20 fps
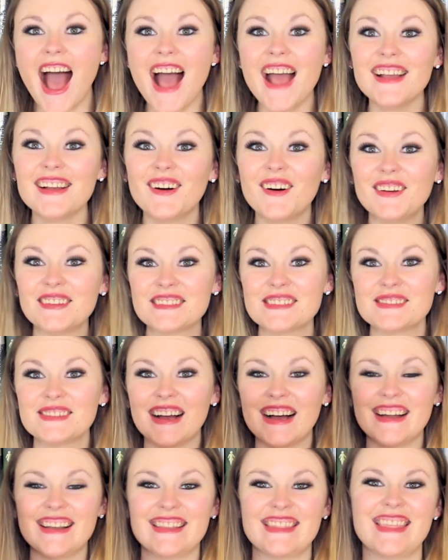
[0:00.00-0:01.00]
I also
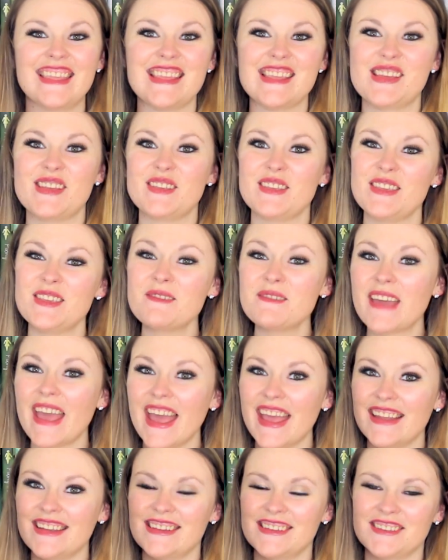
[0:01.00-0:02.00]
got the
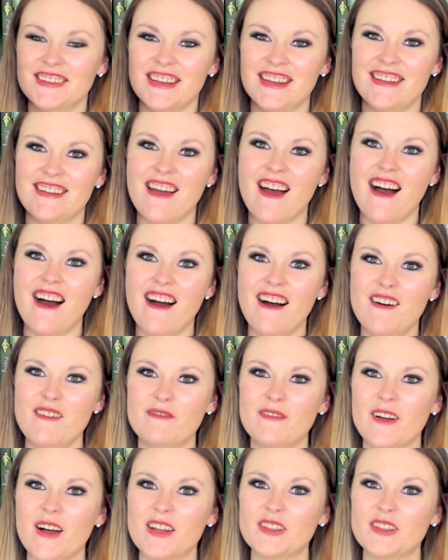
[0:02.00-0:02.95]
UK edition of